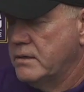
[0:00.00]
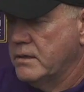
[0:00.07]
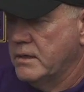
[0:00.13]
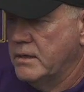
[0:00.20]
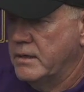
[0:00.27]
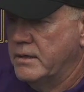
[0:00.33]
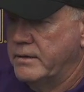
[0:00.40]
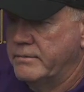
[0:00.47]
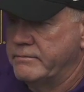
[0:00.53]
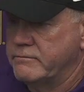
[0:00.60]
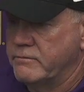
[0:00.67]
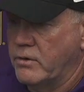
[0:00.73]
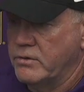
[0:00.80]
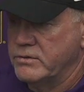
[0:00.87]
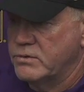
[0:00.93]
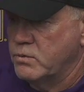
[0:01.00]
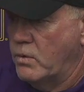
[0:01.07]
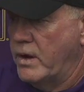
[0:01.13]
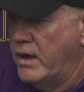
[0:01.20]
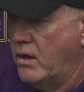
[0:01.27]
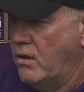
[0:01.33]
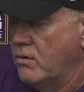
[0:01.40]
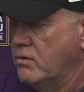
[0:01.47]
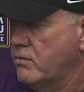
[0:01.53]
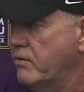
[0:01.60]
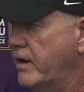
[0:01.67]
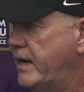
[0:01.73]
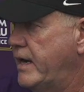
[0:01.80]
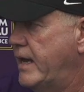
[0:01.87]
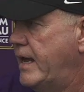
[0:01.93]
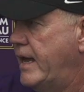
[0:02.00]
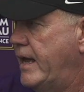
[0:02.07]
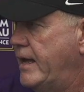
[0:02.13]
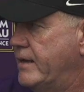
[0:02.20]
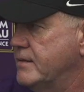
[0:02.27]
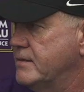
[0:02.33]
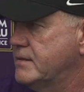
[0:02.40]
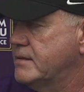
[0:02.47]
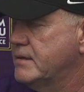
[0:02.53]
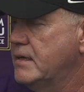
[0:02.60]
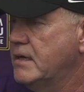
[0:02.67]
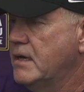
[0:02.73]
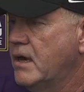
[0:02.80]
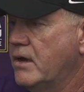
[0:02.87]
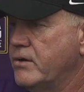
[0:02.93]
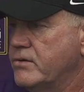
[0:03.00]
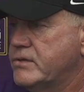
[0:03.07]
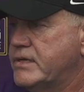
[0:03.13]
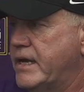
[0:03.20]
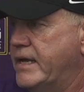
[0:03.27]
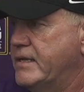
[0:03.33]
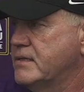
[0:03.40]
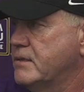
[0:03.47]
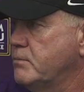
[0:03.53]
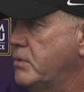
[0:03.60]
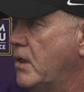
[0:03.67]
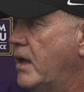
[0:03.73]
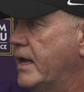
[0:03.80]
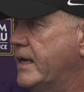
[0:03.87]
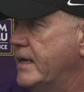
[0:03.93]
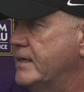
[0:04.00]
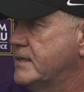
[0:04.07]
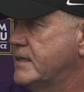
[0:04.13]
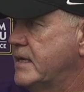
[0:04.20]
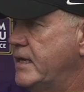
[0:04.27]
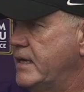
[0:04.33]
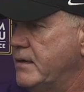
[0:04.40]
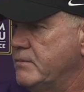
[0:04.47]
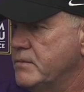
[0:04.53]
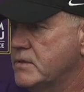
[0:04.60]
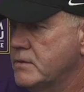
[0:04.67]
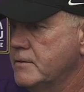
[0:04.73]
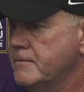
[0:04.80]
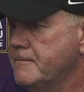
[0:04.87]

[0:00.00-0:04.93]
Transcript: Runs well, great hands, understands the blocking schemes.